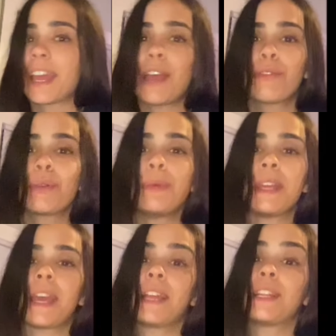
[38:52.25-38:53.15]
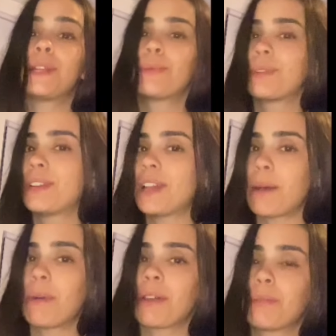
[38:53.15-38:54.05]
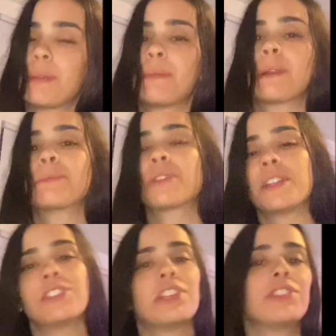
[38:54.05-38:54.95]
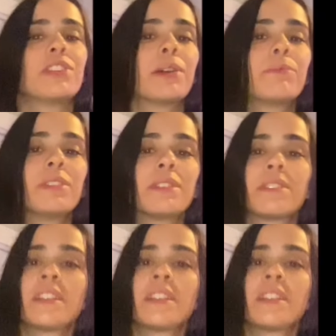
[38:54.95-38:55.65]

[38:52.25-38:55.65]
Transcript: every weekend and it would not bother me, but I'm trying to change it up just